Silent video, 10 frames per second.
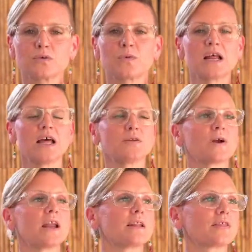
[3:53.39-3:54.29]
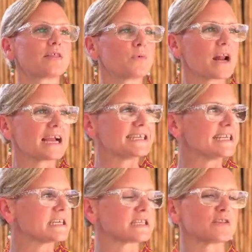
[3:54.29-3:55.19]
When
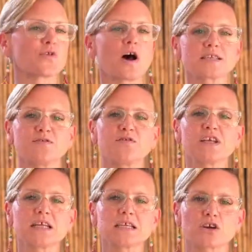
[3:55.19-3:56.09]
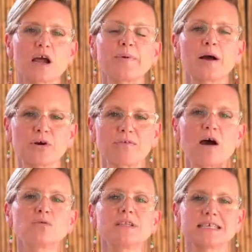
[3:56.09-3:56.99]
ideas and thoughts and feelings are coming up
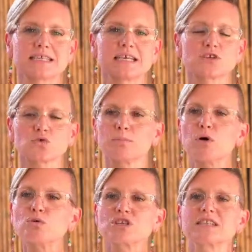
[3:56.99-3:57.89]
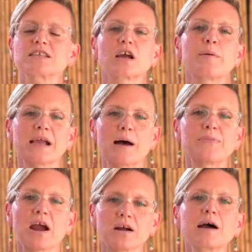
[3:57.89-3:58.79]
around these things, or emotions are coming up,
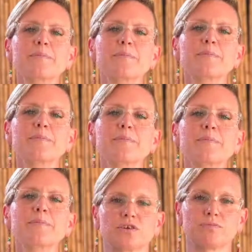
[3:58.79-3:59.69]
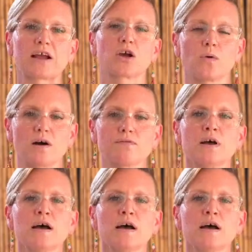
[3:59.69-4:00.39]
they are coming up to be healed and let go of.